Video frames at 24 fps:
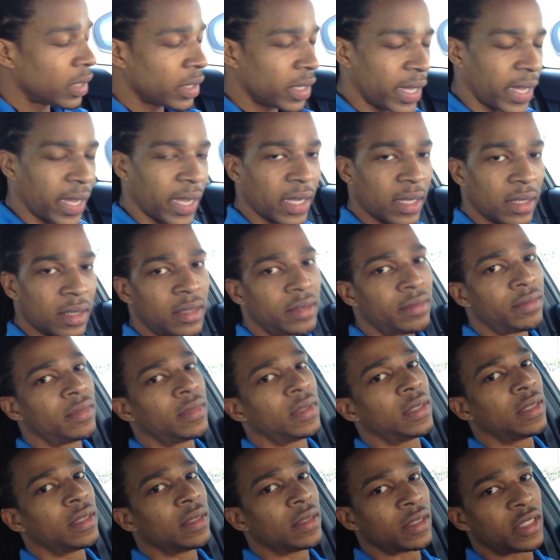yeah,
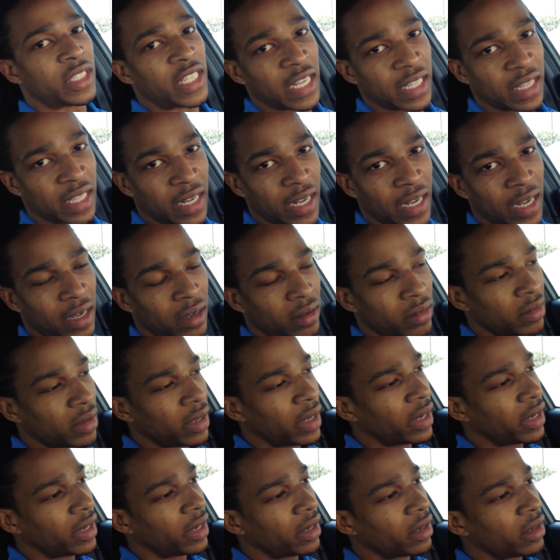check that out.
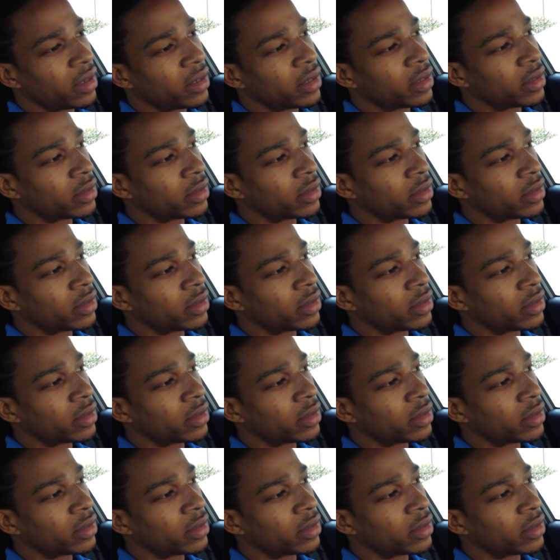And then